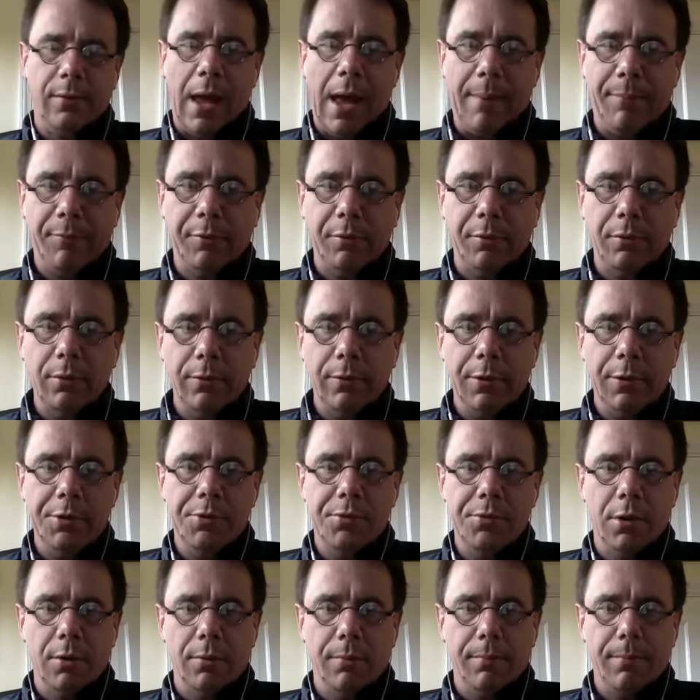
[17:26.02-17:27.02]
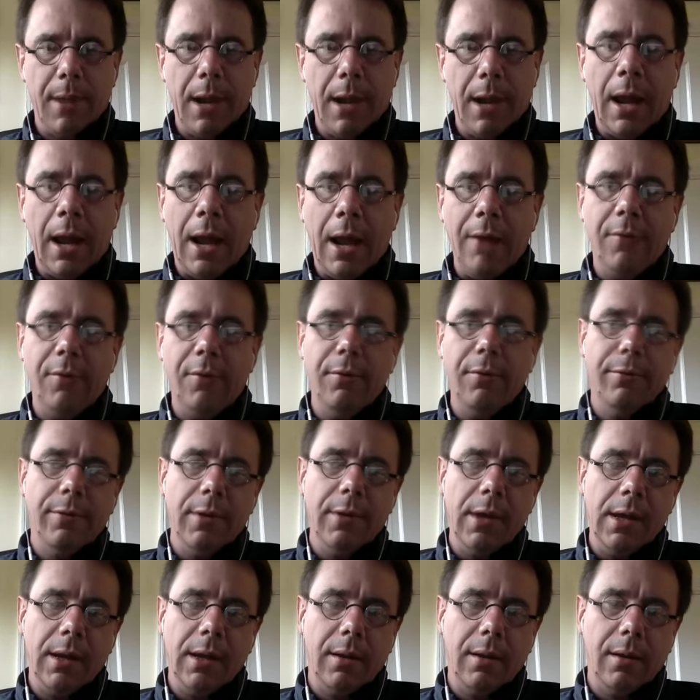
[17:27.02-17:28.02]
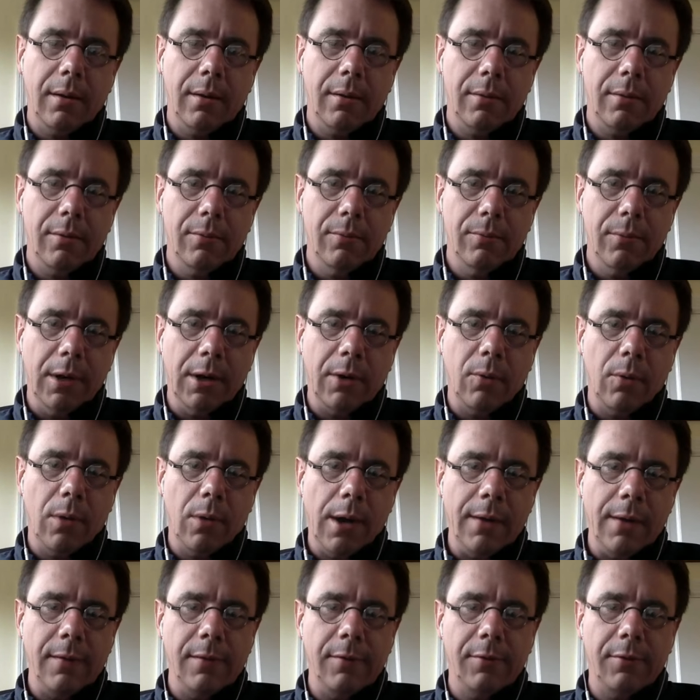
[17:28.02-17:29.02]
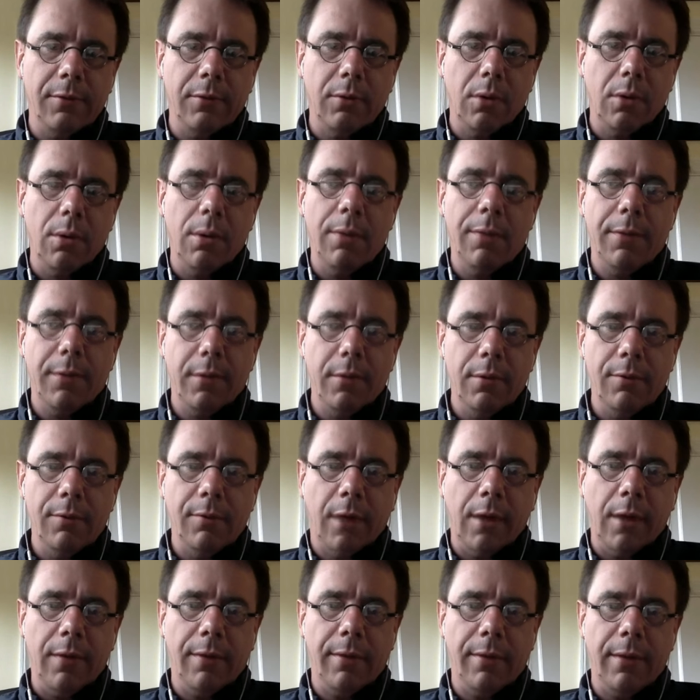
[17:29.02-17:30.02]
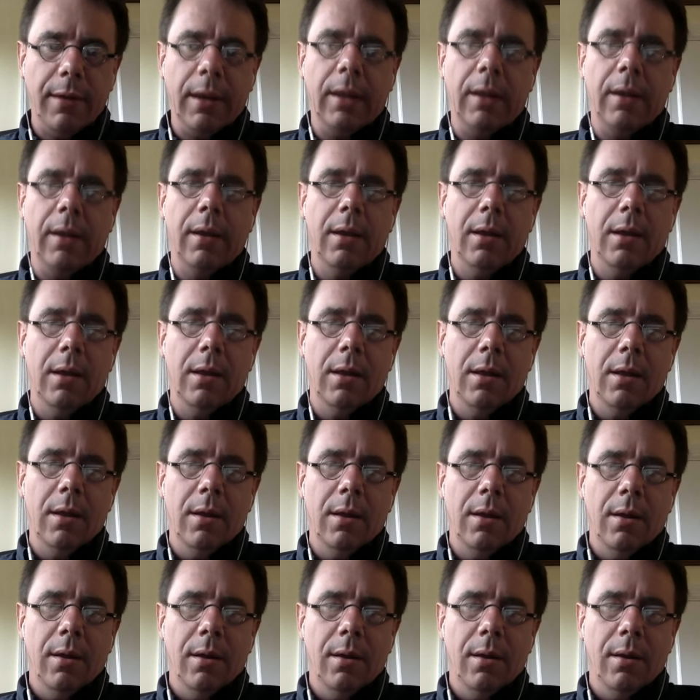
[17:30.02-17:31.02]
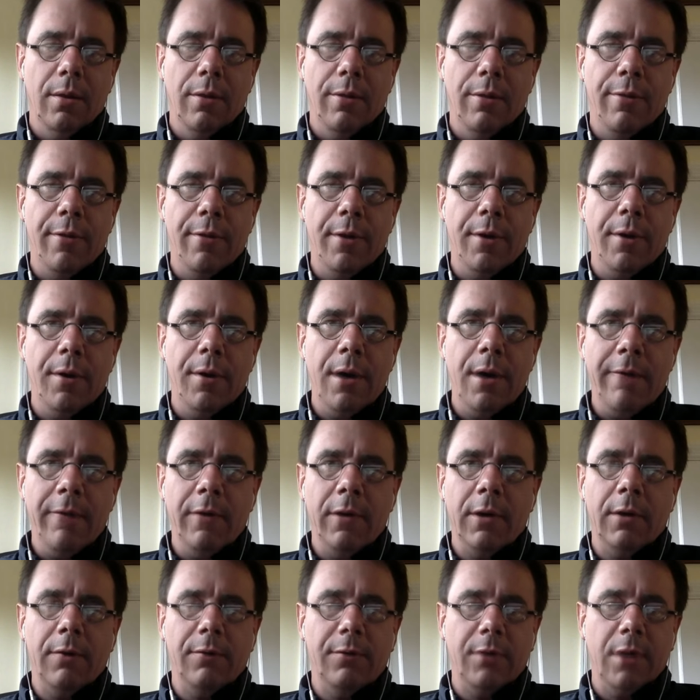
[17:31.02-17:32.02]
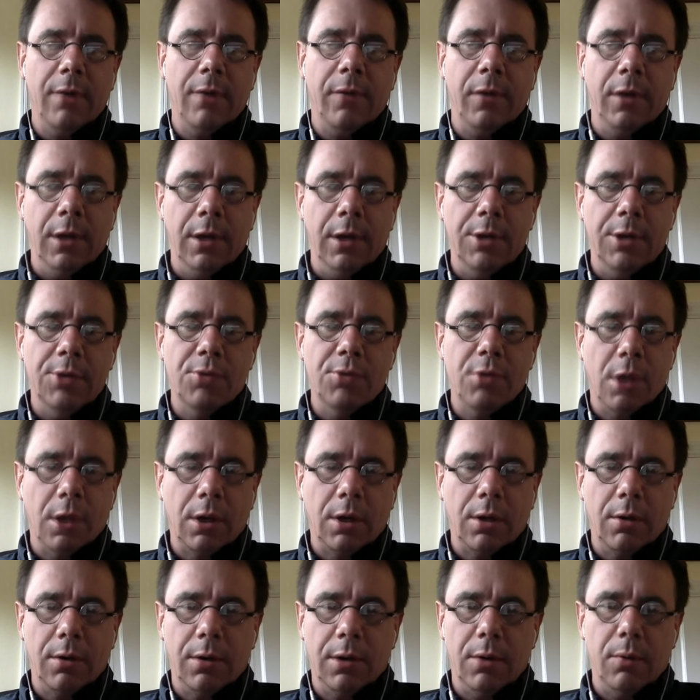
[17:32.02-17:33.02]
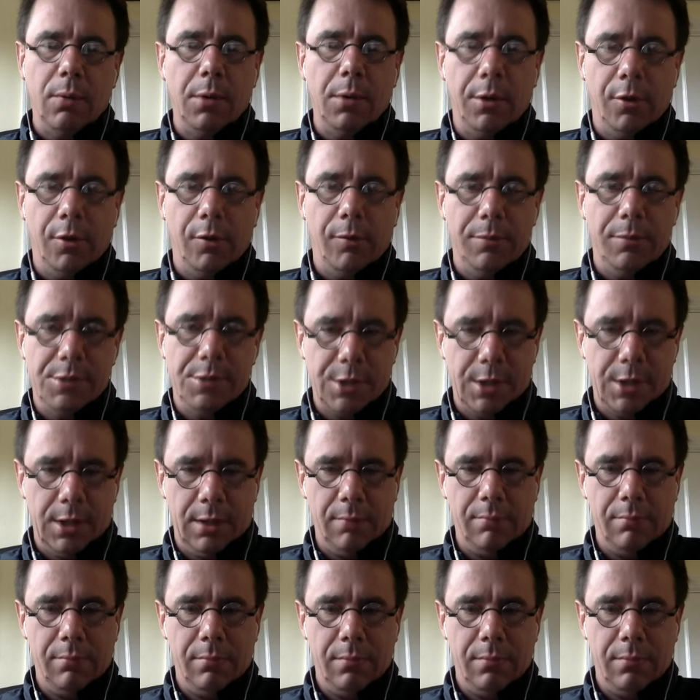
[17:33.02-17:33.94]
absolutely true. But I do think, Rick, where I disagree with you is I think they're never going to say if you need a truck, go get a Windows machine.